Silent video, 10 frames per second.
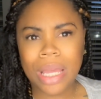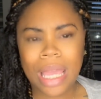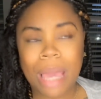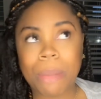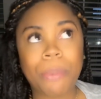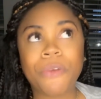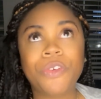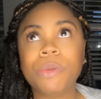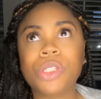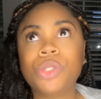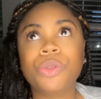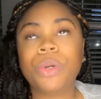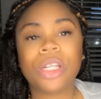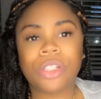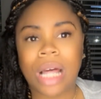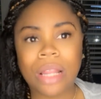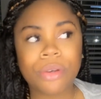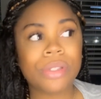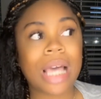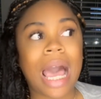if my perfume is
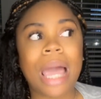$200-300,